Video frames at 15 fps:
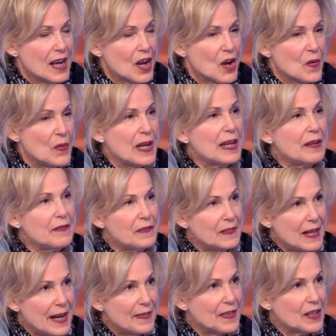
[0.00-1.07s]
We can
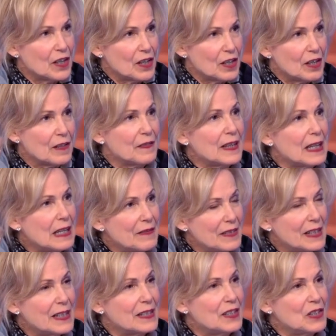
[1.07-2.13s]
flatten the curve even
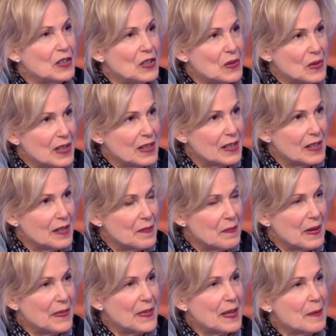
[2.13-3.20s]
in New York,
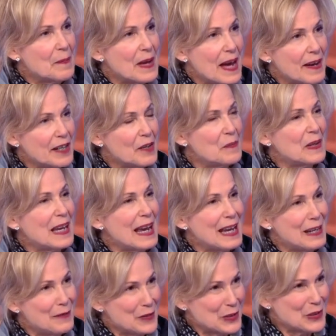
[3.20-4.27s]
but the amount of
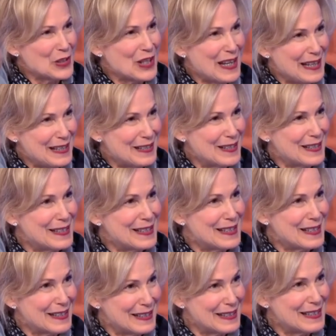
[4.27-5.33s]
behavioral change that it's
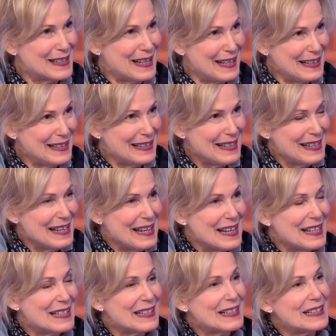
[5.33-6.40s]
going to
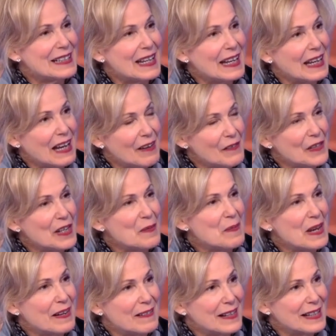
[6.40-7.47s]
take every
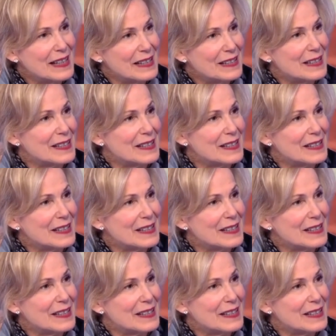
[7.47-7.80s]
American to